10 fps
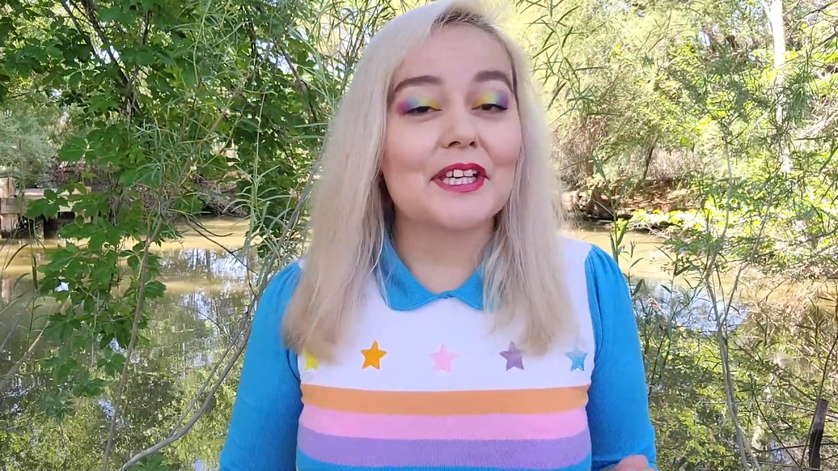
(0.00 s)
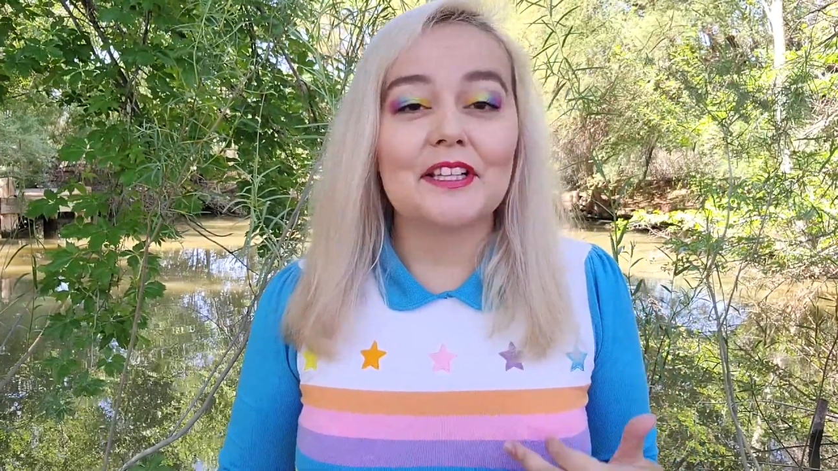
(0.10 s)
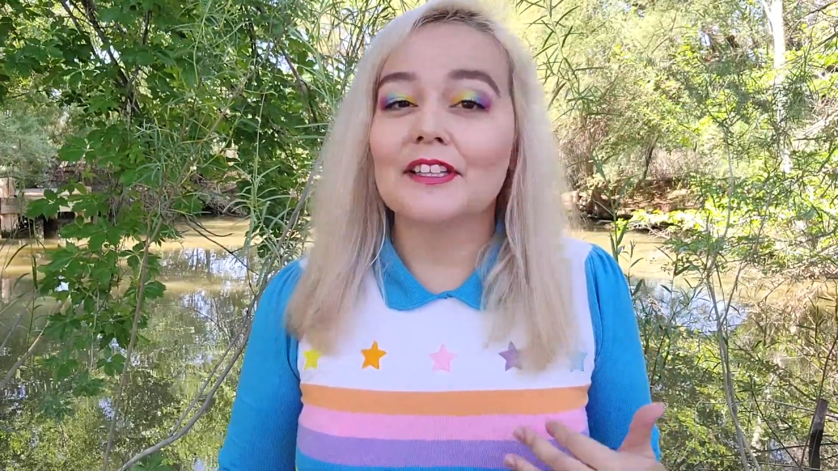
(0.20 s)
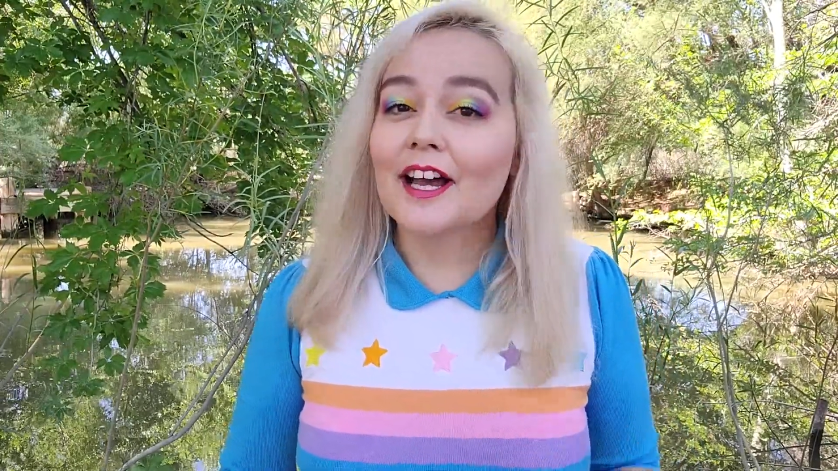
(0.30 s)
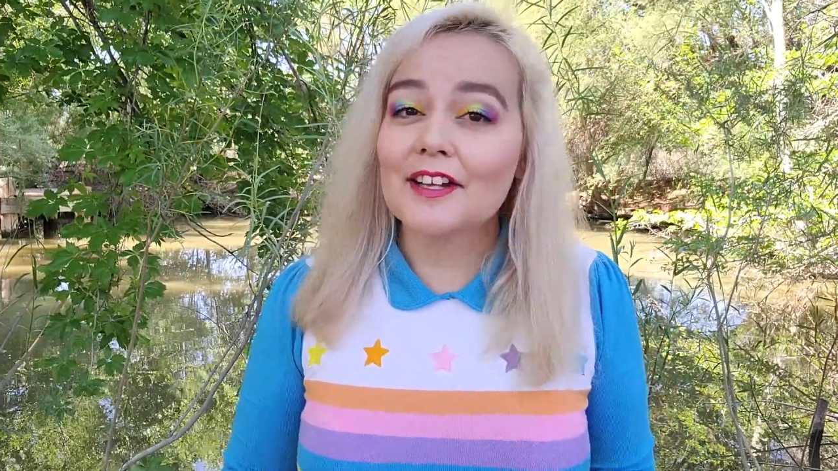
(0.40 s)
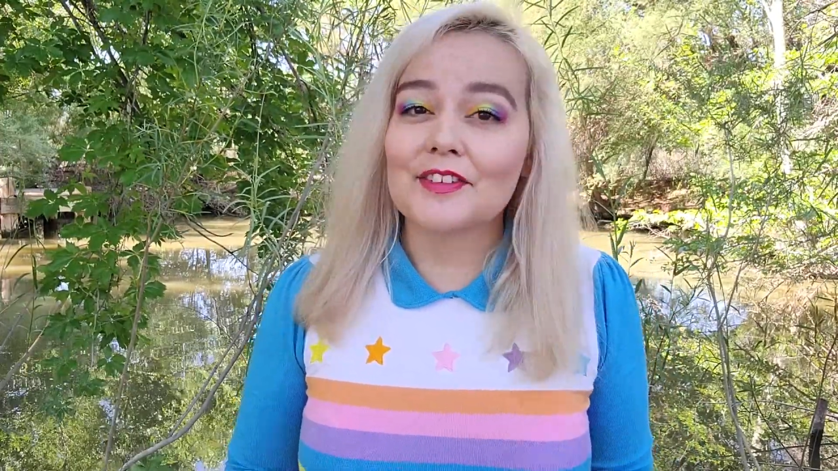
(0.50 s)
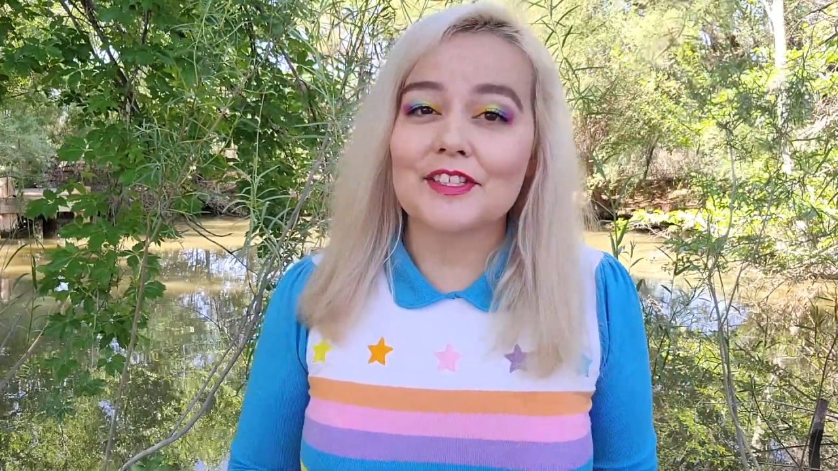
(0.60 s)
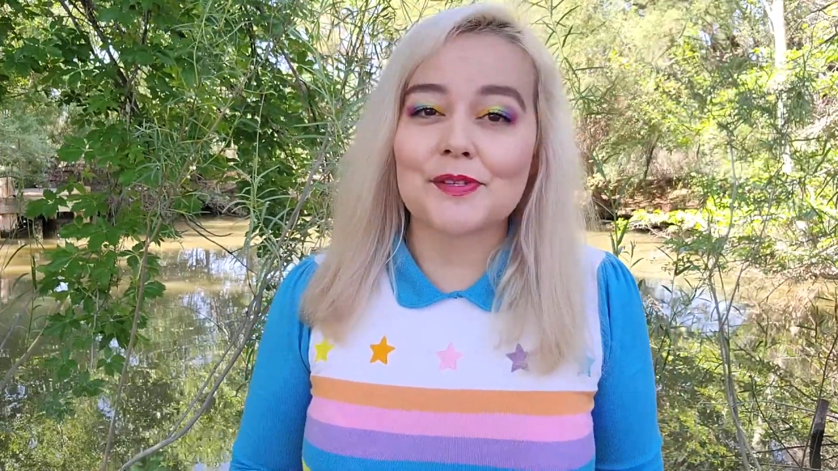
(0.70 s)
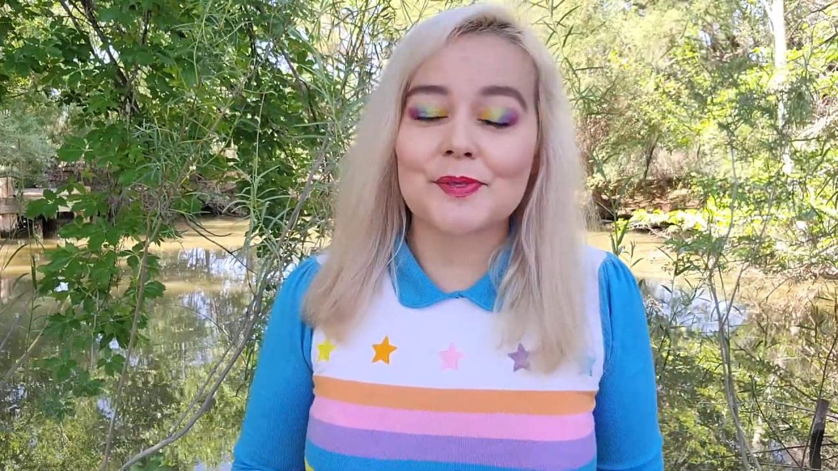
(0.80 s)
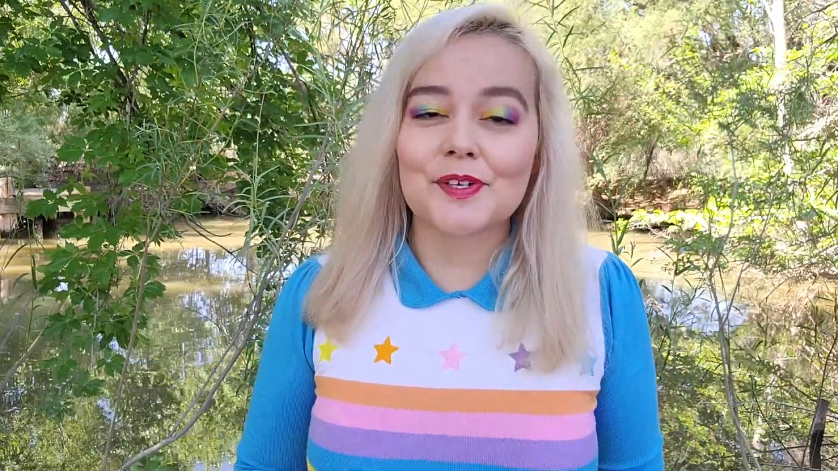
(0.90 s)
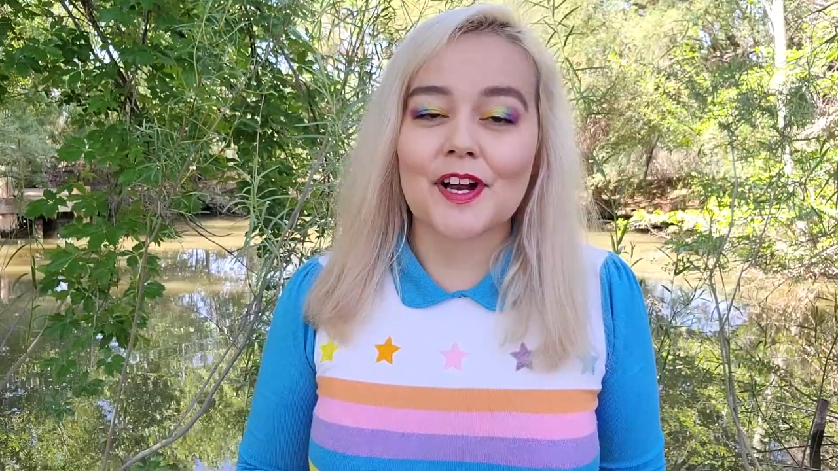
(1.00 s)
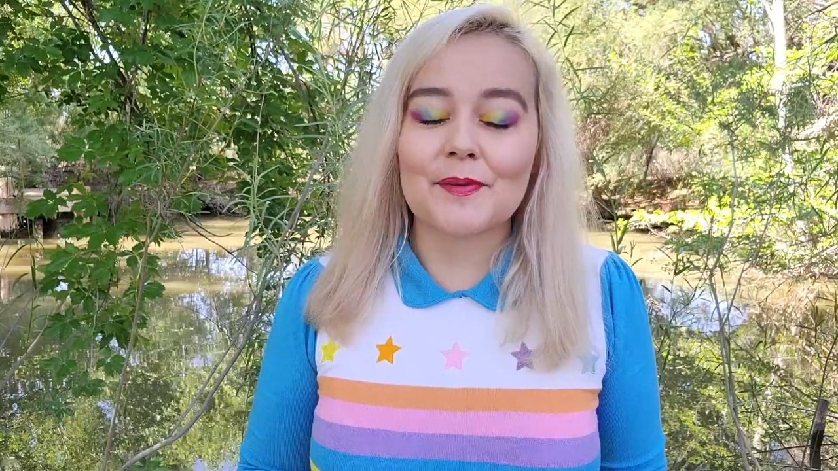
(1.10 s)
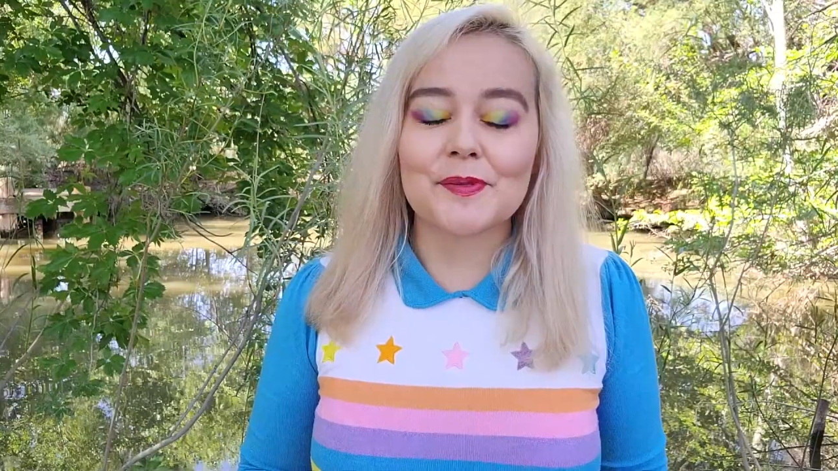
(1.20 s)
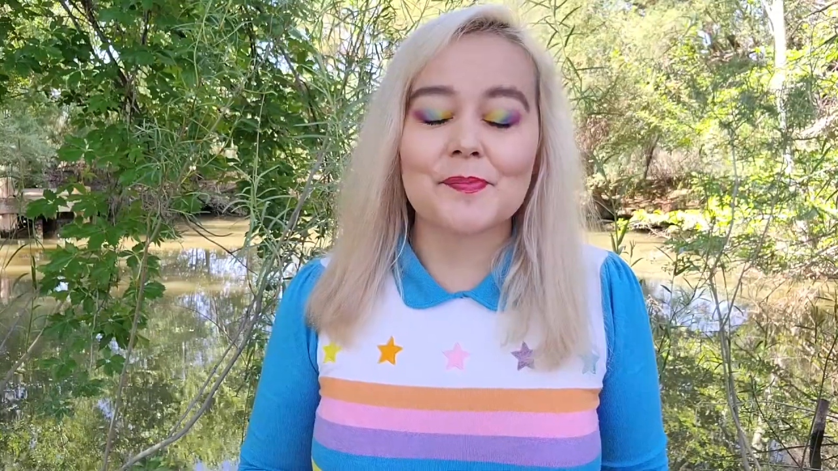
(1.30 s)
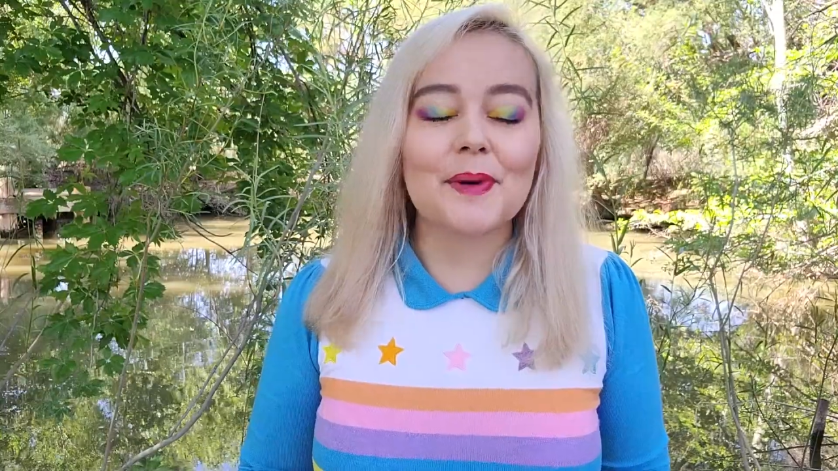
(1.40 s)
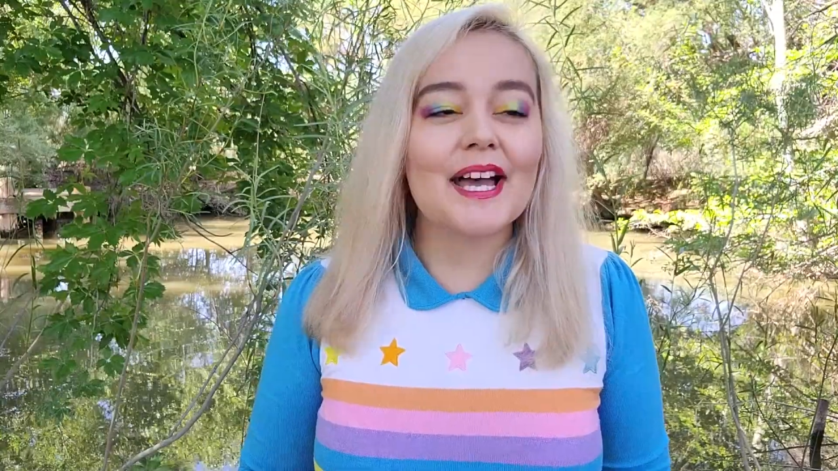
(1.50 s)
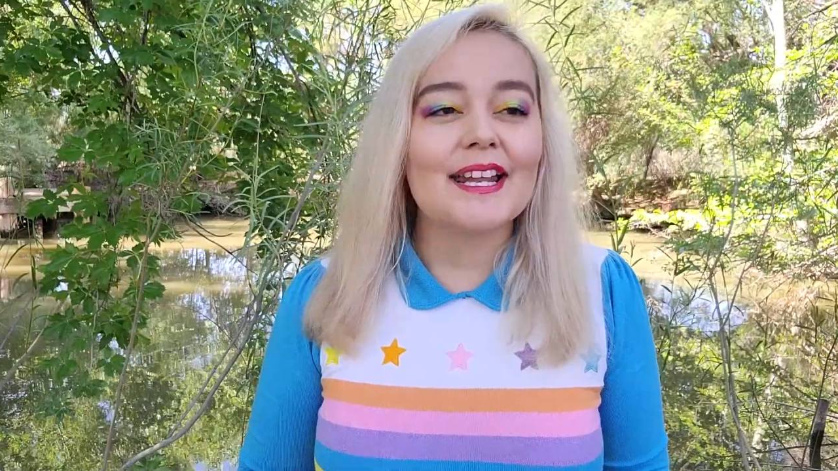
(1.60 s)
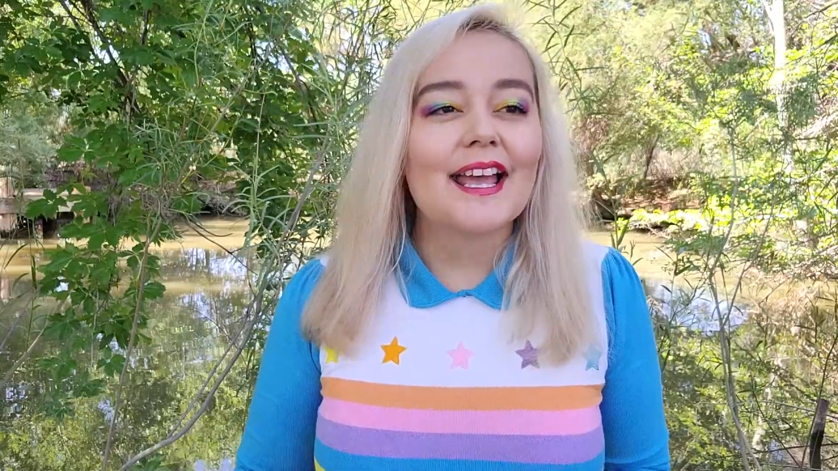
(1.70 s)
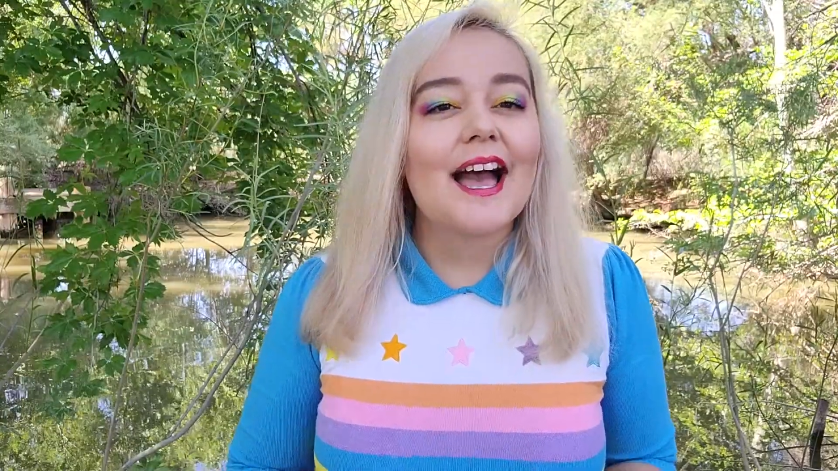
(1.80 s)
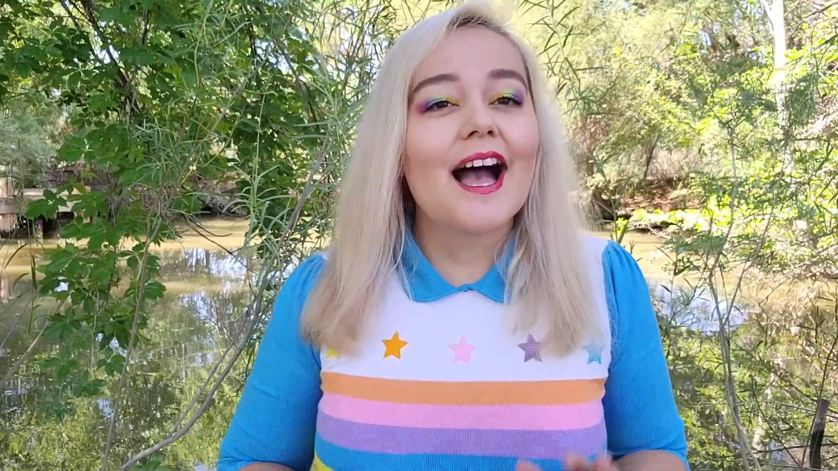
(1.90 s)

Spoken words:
me a lot of unsubscribes, but